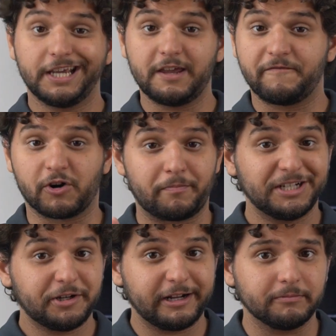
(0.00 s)
Checking for
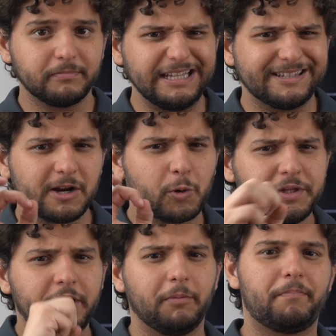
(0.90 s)
plagiarism a
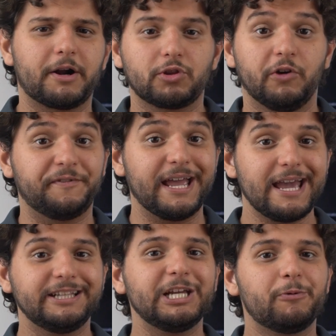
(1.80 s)
critical part of the
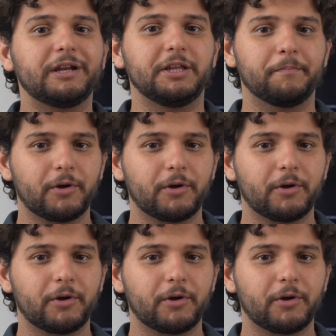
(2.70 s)
essay rating